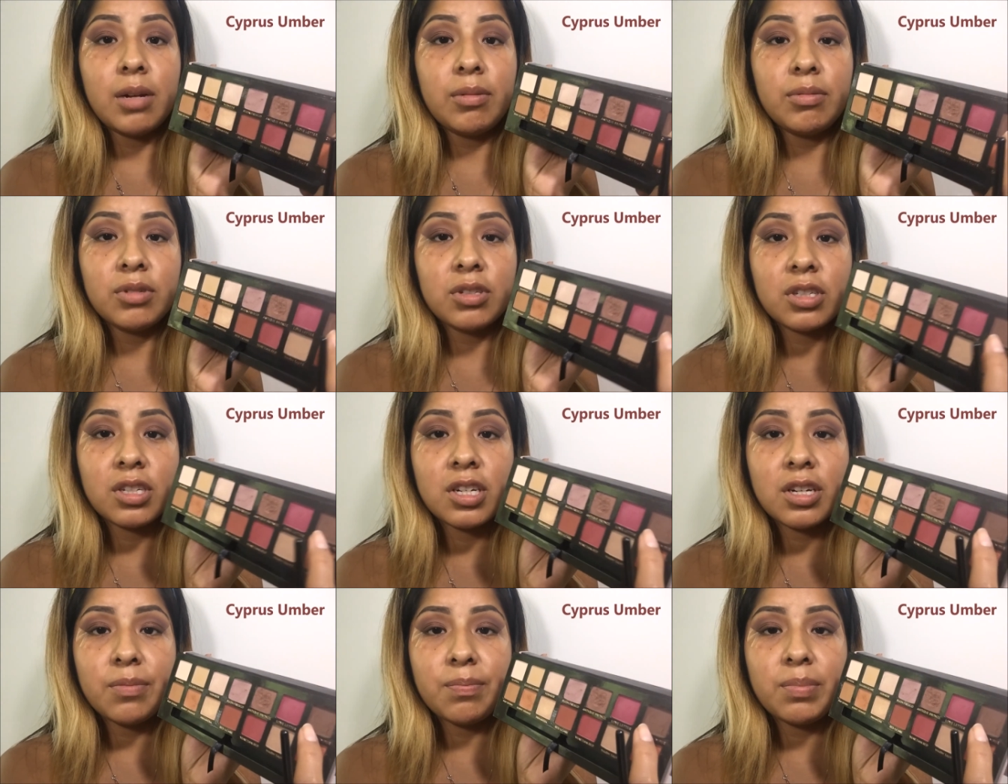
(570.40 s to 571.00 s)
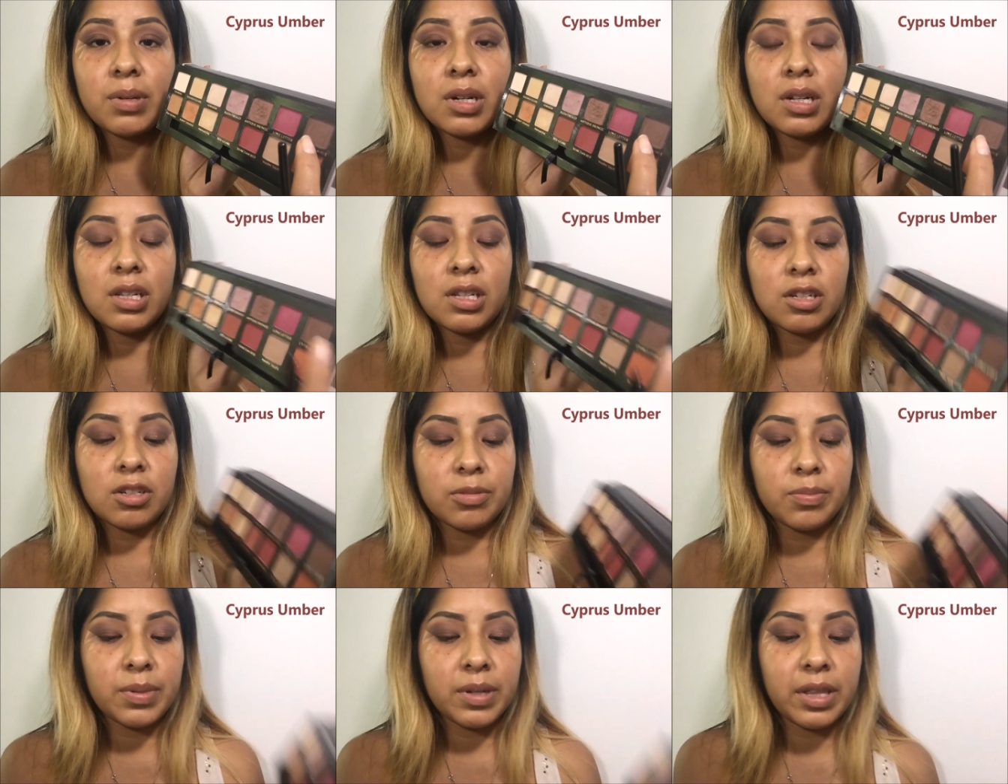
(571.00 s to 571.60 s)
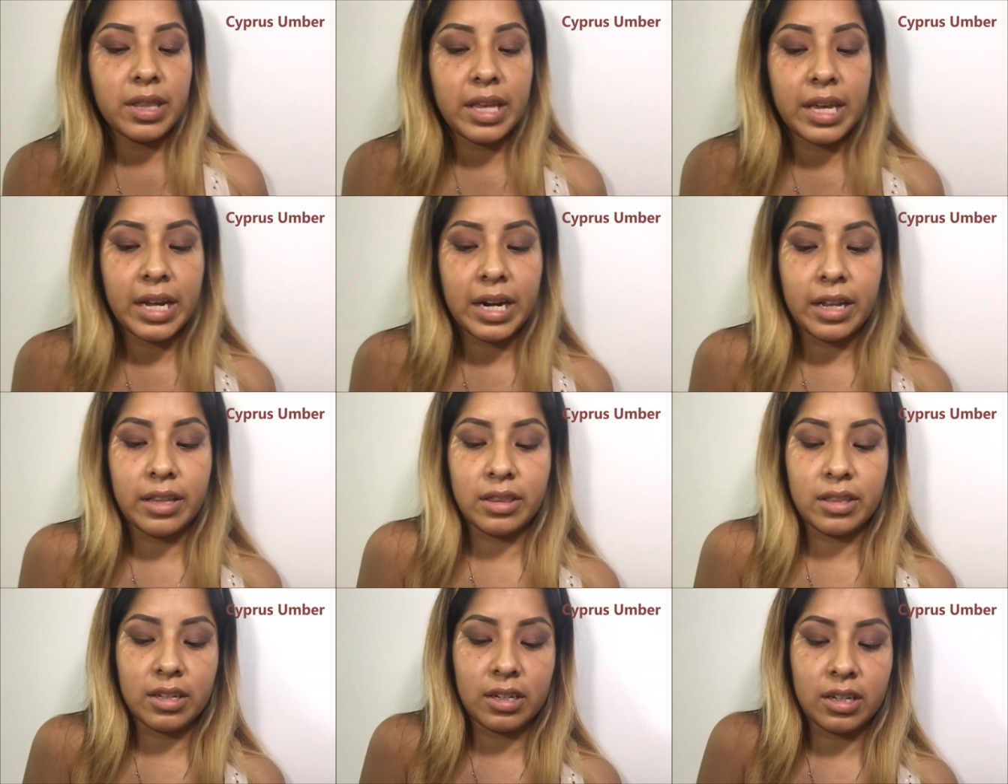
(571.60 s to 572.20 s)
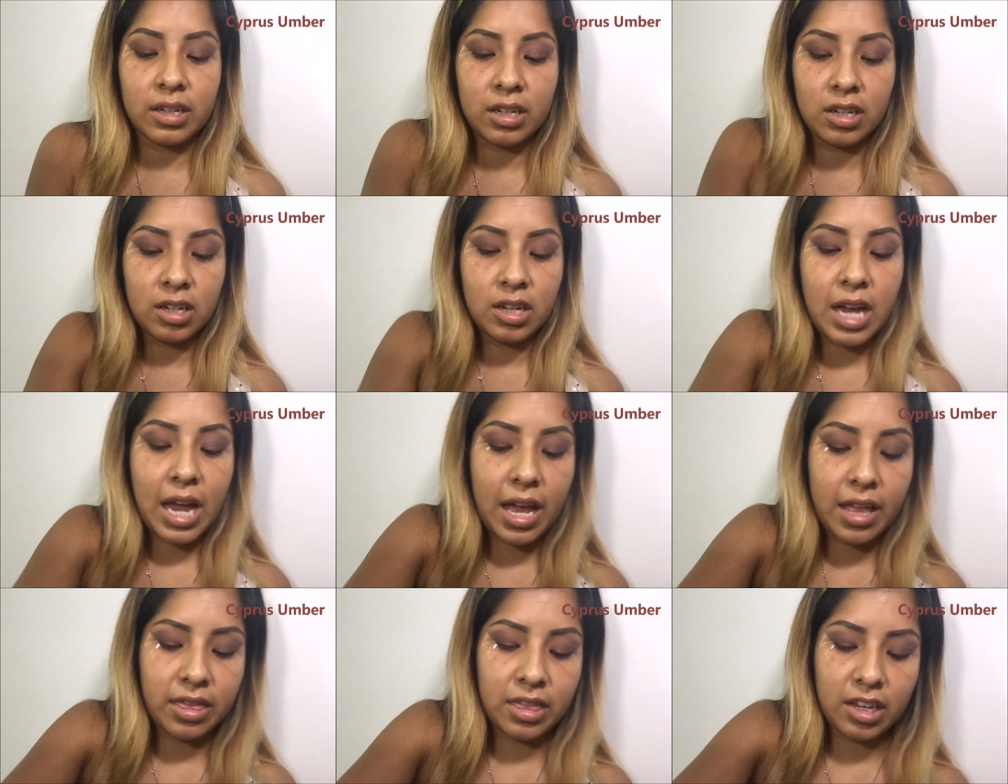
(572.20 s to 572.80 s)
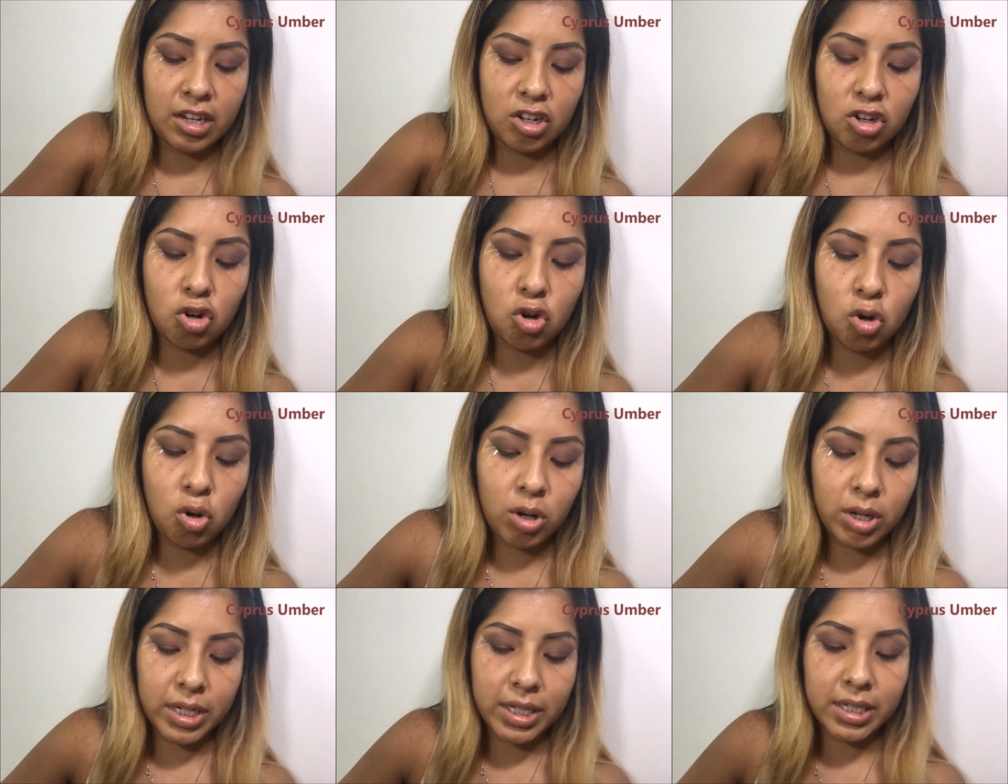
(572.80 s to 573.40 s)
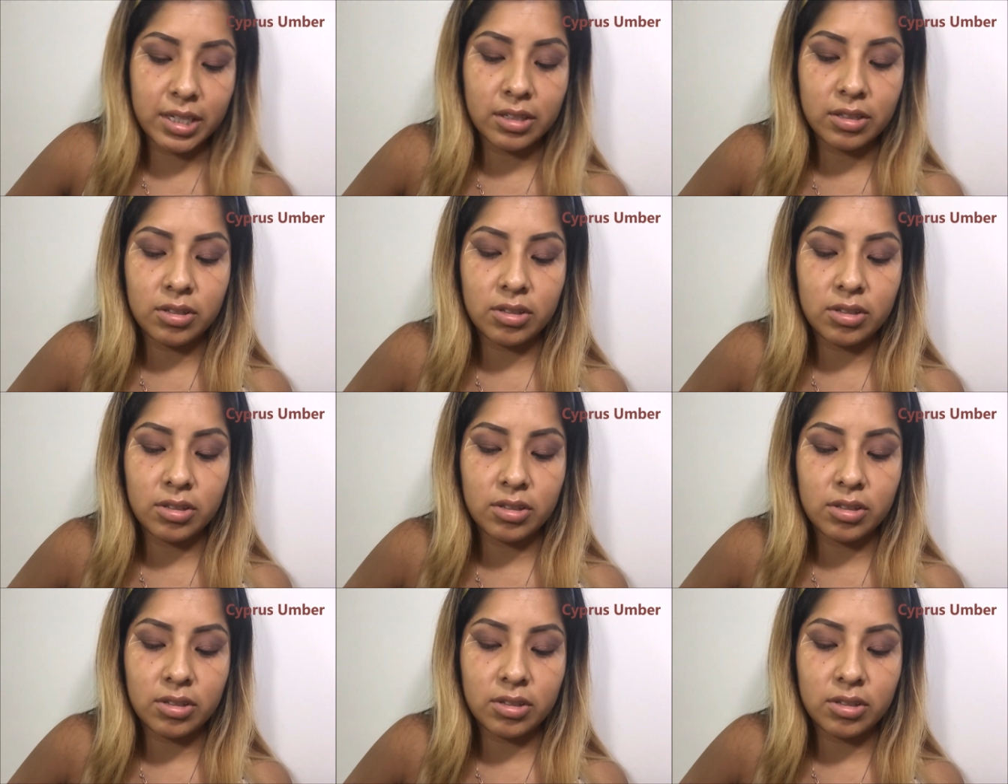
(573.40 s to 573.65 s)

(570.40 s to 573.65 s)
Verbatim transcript: I'm just gonna put a little bit of that at the, at the corner.